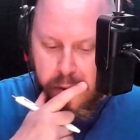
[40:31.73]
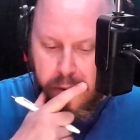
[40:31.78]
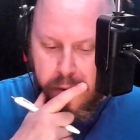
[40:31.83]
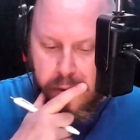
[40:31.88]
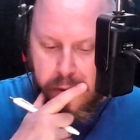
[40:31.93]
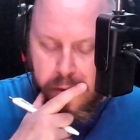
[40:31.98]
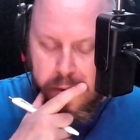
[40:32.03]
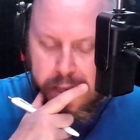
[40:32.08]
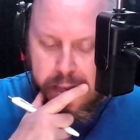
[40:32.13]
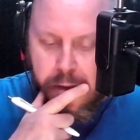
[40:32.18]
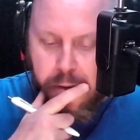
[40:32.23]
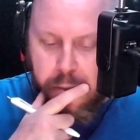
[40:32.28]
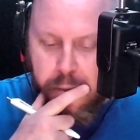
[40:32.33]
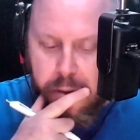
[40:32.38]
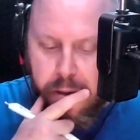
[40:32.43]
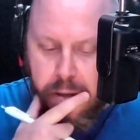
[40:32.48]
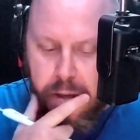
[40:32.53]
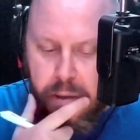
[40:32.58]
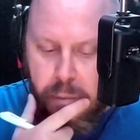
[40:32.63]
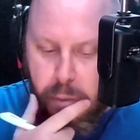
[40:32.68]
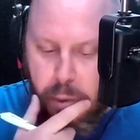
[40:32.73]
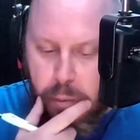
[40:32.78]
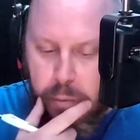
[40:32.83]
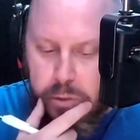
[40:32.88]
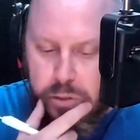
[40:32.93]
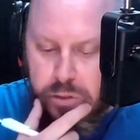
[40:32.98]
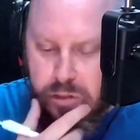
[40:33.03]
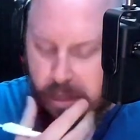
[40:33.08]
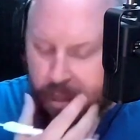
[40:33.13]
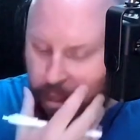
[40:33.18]
Now,
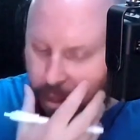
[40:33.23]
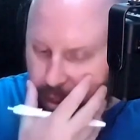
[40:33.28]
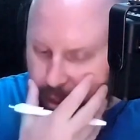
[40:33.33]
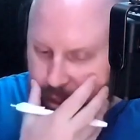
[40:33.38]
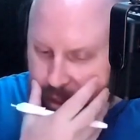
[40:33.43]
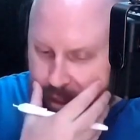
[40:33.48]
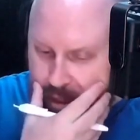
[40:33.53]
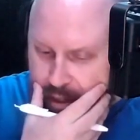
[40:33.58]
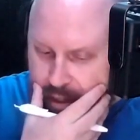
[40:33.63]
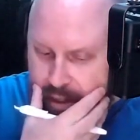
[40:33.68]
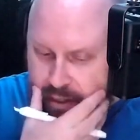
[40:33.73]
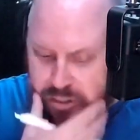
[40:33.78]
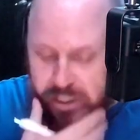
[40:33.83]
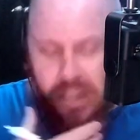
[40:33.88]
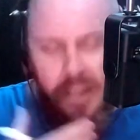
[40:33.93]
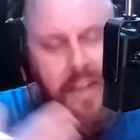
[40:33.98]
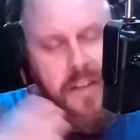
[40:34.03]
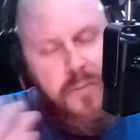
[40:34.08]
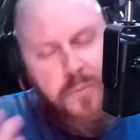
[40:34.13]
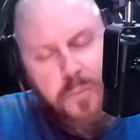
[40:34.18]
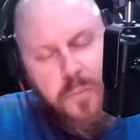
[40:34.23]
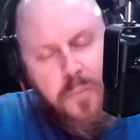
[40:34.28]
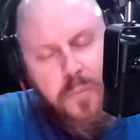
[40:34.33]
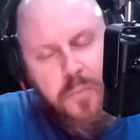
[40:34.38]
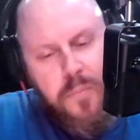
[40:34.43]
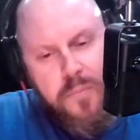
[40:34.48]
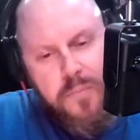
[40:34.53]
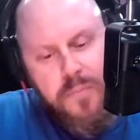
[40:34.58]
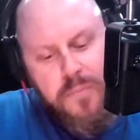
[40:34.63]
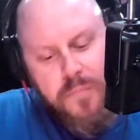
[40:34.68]
is that
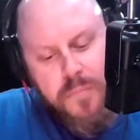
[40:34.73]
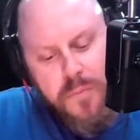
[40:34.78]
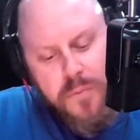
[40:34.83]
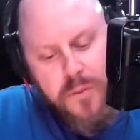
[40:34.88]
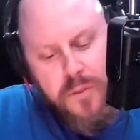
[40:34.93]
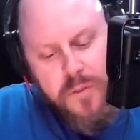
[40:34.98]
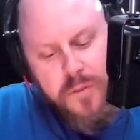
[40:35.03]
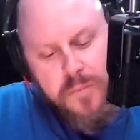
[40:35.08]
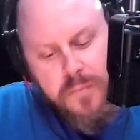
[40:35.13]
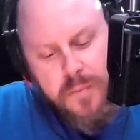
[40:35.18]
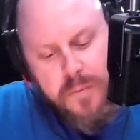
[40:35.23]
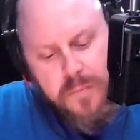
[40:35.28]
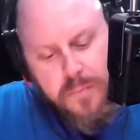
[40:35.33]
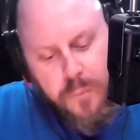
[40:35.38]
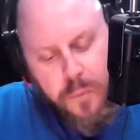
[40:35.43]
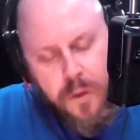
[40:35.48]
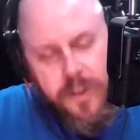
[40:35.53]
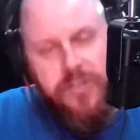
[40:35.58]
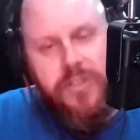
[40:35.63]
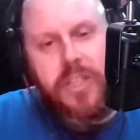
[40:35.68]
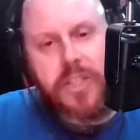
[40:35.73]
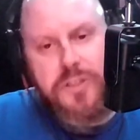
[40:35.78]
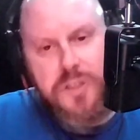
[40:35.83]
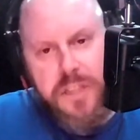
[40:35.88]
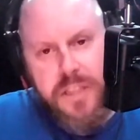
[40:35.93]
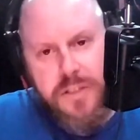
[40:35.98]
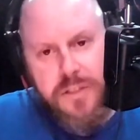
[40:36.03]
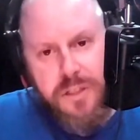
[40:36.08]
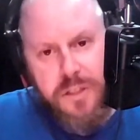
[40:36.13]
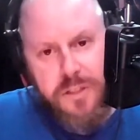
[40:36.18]
where
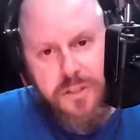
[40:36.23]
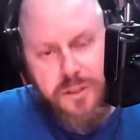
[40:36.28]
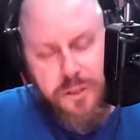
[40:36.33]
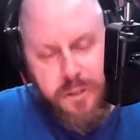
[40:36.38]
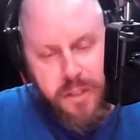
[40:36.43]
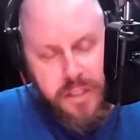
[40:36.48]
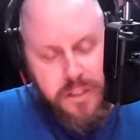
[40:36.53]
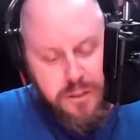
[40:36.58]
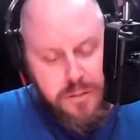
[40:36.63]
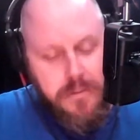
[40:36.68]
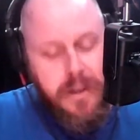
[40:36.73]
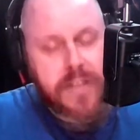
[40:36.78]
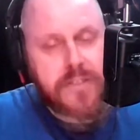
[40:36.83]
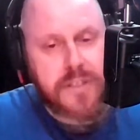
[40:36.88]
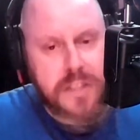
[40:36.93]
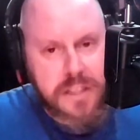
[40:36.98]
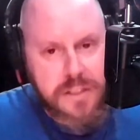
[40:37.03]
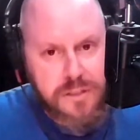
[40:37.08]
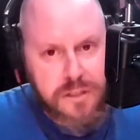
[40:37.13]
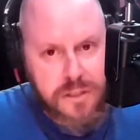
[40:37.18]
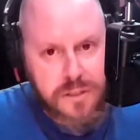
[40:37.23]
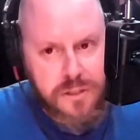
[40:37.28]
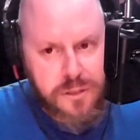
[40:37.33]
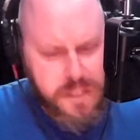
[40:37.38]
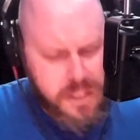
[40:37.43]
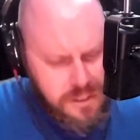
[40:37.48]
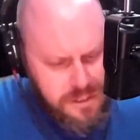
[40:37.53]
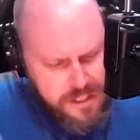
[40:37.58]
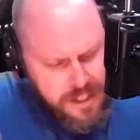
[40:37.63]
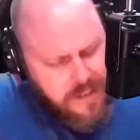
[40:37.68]
teaching is concerned and directing is
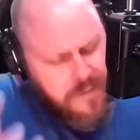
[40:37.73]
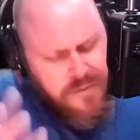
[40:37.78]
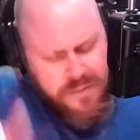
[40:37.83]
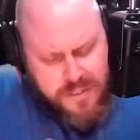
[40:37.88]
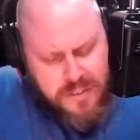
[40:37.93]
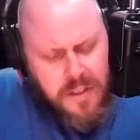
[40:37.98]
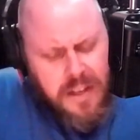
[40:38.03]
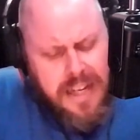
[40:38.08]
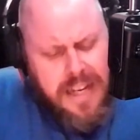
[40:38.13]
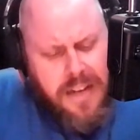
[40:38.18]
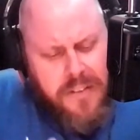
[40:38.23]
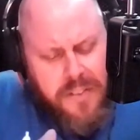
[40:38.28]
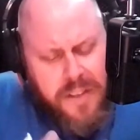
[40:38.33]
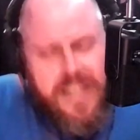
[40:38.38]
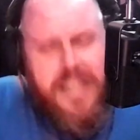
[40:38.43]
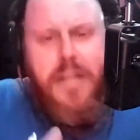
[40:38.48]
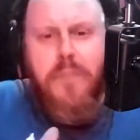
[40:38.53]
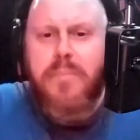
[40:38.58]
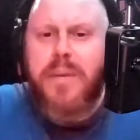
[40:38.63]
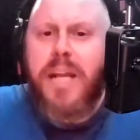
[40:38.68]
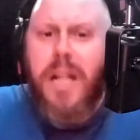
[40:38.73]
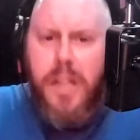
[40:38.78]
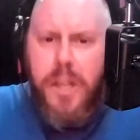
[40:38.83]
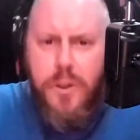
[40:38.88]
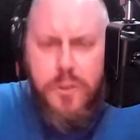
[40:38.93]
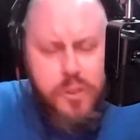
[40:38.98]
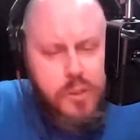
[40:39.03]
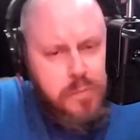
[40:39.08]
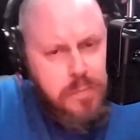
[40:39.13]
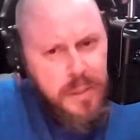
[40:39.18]
concerned? Because they can be
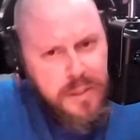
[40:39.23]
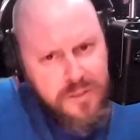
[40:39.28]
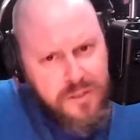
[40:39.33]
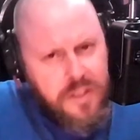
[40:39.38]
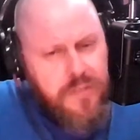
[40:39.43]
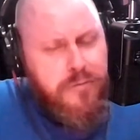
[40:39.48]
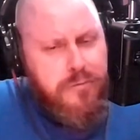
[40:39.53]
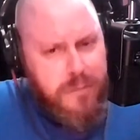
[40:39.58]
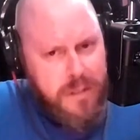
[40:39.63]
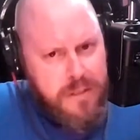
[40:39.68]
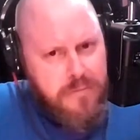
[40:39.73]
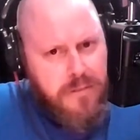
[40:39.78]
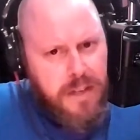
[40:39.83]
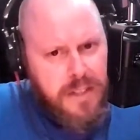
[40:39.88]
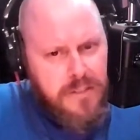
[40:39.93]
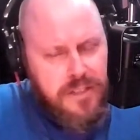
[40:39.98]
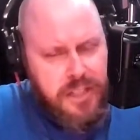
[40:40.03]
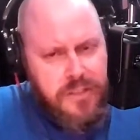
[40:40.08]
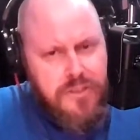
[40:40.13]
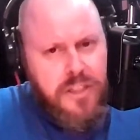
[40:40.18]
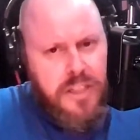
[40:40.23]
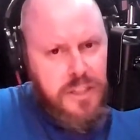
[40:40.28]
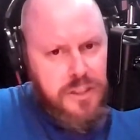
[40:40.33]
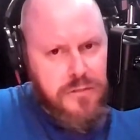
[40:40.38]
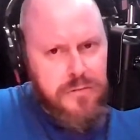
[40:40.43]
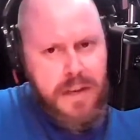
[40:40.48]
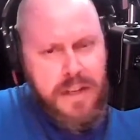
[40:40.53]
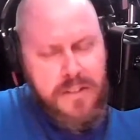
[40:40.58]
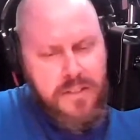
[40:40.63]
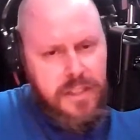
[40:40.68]
close but different, right? Teaching and
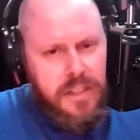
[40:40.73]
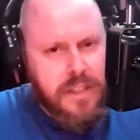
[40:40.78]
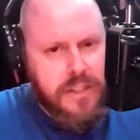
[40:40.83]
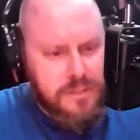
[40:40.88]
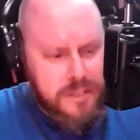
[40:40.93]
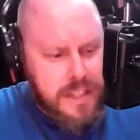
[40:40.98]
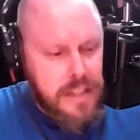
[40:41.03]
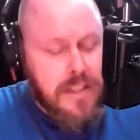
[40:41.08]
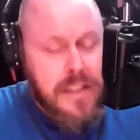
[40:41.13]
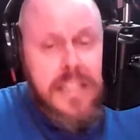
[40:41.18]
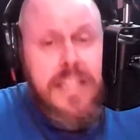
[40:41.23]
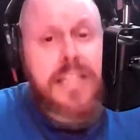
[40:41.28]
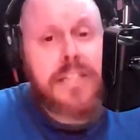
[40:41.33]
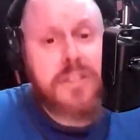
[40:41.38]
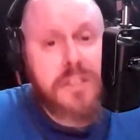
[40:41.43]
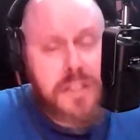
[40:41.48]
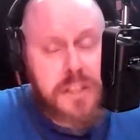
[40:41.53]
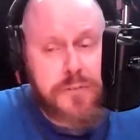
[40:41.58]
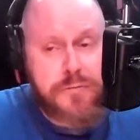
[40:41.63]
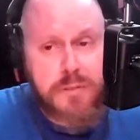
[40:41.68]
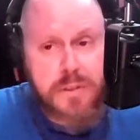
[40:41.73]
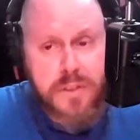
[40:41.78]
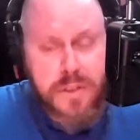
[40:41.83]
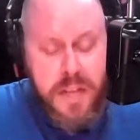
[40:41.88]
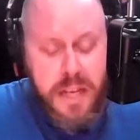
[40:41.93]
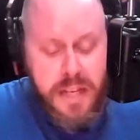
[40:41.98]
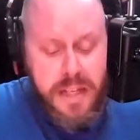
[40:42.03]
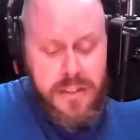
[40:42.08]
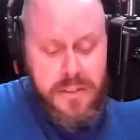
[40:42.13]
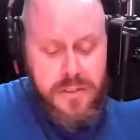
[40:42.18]
directing, because they lead to different
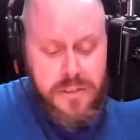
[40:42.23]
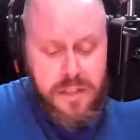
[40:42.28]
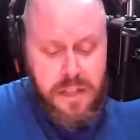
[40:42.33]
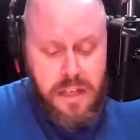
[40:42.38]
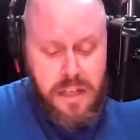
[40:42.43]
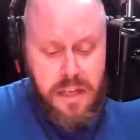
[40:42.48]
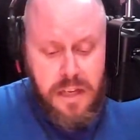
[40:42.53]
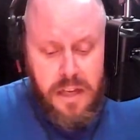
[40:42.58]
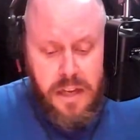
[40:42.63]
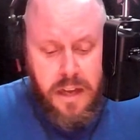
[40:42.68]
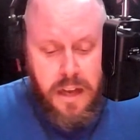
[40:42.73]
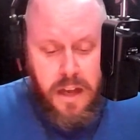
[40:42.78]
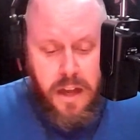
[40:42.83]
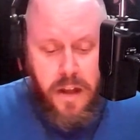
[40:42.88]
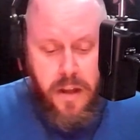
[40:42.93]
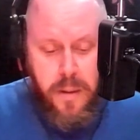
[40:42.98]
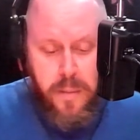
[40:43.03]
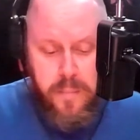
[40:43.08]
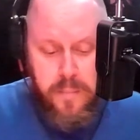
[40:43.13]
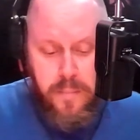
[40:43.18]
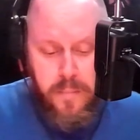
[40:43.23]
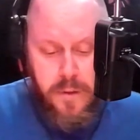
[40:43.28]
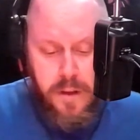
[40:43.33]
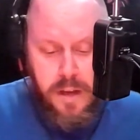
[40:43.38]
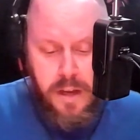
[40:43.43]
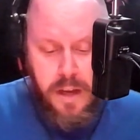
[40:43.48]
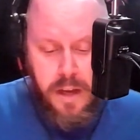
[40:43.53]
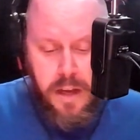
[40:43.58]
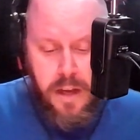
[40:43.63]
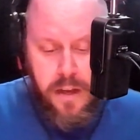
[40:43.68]
things.
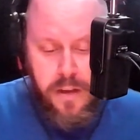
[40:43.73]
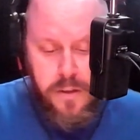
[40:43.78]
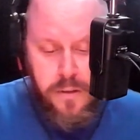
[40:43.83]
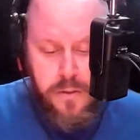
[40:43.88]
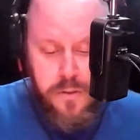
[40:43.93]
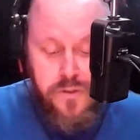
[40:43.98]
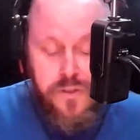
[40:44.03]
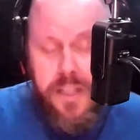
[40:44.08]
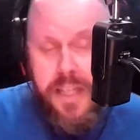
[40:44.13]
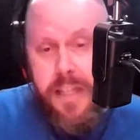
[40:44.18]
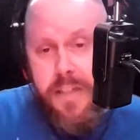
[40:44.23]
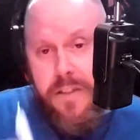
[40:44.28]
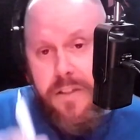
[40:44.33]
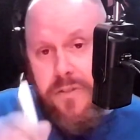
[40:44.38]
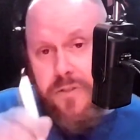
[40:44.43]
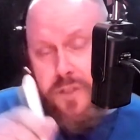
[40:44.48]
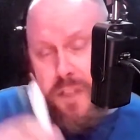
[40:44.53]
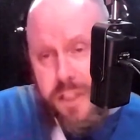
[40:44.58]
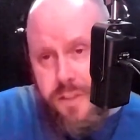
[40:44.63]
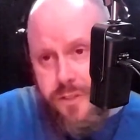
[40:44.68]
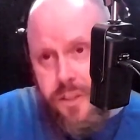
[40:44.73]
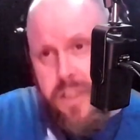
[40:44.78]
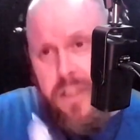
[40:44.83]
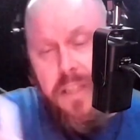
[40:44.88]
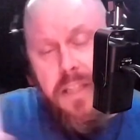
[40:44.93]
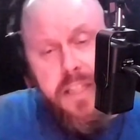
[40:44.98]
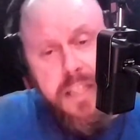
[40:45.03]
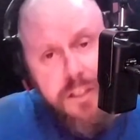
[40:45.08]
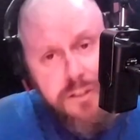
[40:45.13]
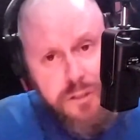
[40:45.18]
Did
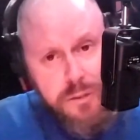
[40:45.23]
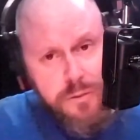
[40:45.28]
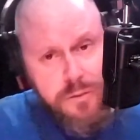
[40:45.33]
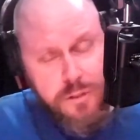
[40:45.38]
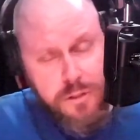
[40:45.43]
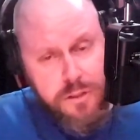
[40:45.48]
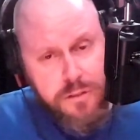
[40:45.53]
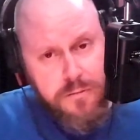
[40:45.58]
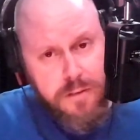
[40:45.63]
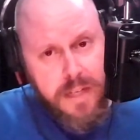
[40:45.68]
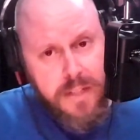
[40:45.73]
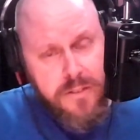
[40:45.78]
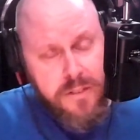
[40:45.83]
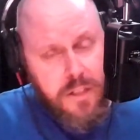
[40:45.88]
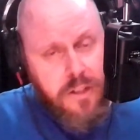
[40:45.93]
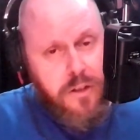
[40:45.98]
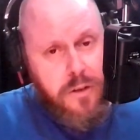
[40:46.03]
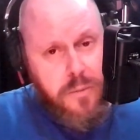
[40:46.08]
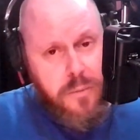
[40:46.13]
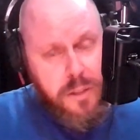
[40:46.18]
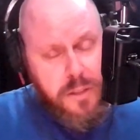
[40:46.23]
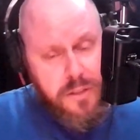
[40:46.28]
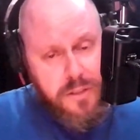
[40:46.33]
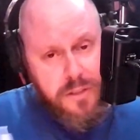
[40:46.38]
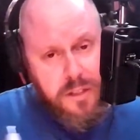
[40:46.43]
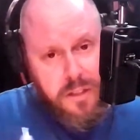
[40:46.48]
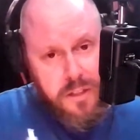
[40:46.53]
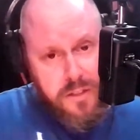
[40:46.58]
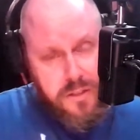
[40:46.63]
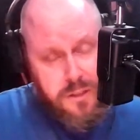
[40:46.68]
teaching lead you to directing, or
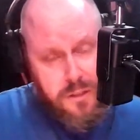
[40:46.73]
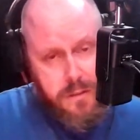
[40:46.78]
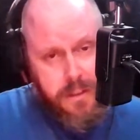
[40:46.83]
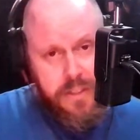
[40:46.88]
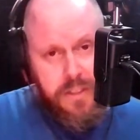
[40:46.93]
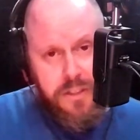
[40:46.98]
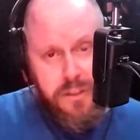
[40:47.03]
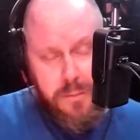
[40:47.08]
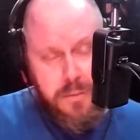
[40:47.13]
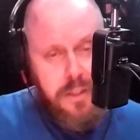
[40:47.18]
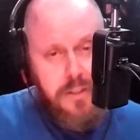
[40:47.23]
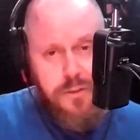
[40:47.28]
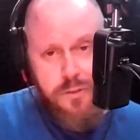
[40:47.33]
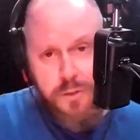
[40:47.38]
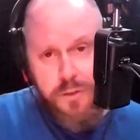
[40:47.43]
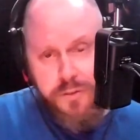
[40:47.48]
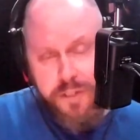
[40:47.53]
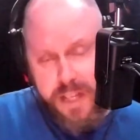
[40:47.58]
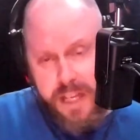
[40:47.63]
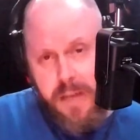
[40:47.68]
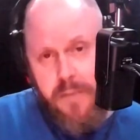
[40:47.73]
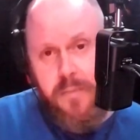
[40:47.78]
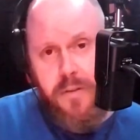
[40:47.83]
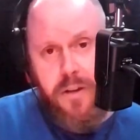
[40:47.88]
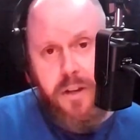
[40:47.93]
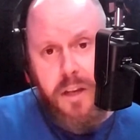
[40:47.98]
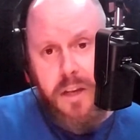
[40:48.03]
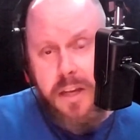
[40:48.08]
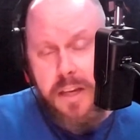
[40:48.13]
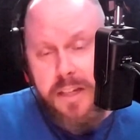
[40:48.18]
was directing something that sort of
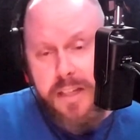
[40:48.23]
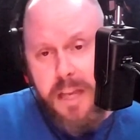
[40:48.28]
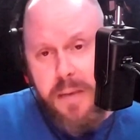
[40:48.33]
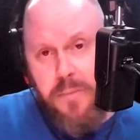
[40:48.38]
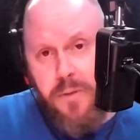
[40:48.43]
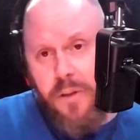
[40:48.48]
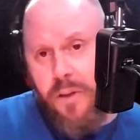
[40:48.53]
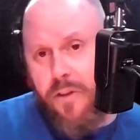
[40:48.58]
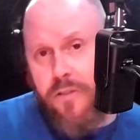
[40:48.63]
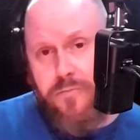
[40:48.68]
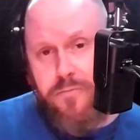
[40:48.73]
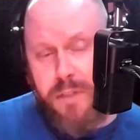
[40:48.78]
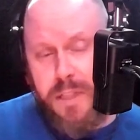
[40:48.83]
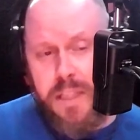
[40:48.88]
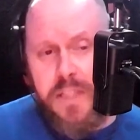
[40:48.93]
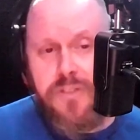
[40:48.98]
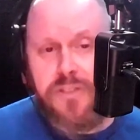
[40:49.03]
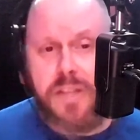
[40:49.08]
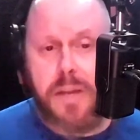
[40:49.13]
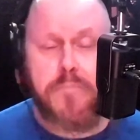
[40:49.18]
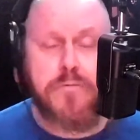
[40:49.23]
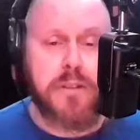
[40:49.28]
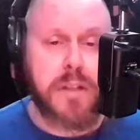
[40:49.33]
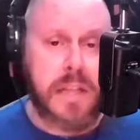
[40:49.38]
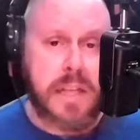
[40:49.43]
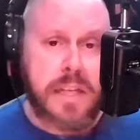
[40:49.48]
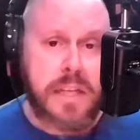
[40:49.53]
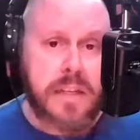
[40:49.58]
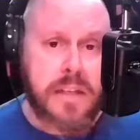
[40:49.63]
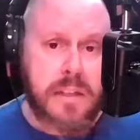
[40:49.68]
came along really separately?